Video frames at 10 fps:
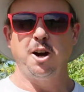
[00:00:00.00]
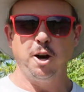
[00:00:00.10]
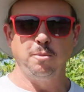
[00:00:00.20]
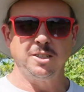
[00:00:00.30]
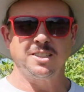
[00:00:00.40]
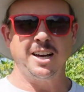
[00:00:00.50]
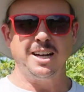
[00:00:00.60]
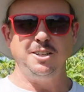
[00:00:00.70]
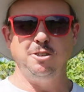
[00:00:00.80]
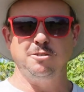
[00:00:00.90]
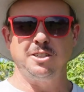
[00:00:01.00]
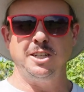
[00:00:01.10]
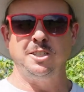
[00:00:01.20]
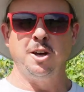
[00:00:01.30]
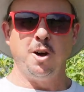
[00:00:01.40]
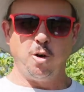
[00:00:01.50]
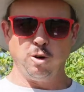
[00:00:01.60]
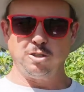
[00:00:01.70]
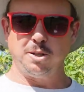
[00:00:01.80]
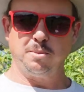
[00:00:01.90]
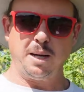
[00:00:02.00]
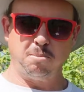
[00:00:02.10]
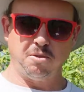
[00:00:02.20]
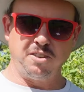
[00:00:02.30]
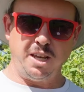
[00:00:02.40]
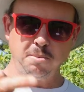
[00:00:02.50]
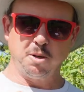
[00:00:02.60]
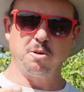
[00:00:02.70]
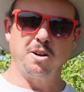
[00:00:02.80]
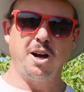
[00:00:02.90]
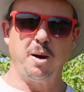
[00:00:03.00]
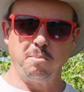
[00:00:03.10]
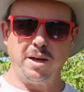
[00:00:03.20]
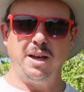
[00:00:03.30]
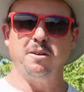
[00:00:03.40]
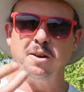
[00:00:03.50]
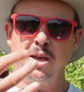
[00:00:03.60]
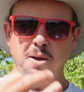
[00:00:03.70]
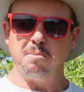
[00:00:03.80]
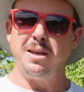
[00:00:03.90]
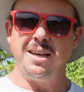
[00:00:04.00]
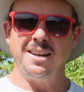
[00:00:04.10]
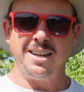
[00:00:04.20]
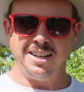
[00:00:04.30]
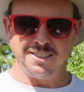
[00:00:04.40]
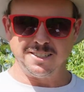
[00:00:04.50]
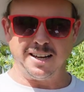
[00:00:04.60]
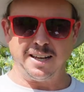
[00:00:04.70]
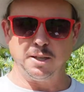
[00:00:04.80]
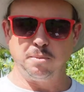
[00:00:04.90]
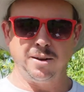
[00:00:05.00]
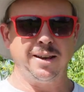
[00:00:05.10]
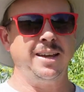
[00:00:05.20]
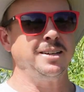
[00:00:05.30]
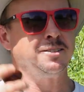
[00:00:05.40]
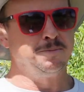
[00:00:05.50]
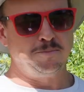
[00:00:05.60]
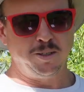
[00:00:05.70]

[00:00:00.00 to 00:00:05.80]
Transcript: herbicide usage or some type of chemical compound being inside the plant.